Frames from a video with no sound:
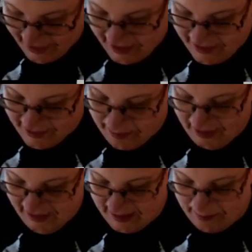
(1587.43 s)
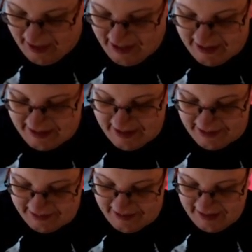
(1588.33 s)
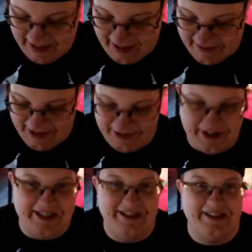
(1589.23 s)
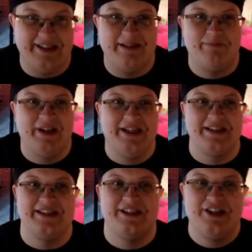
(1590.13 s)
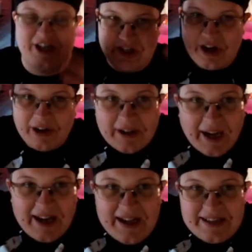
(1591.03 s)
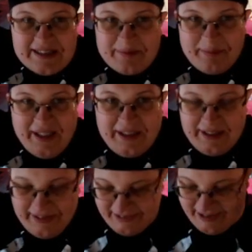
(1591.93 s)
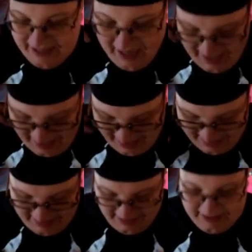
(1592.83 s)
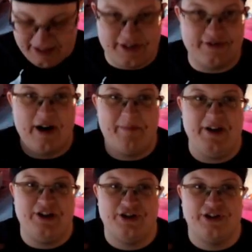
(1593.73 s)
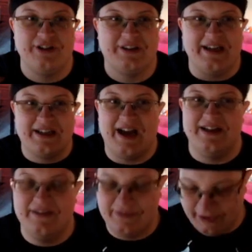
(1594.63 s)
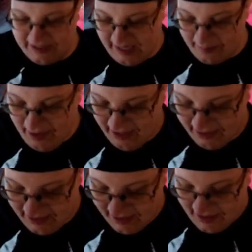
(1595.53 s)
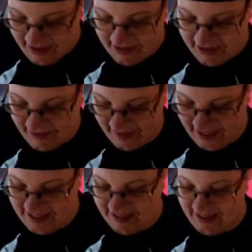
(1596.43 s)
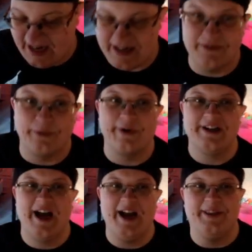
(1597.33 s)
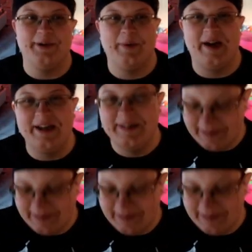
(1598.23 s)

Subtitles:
cute because Piglet thought that I was dressed as him, because the Cheshire Cat has the pink ears and like the stripy shirt that kind of looks like Piglet. So I guess it kind of worked either way,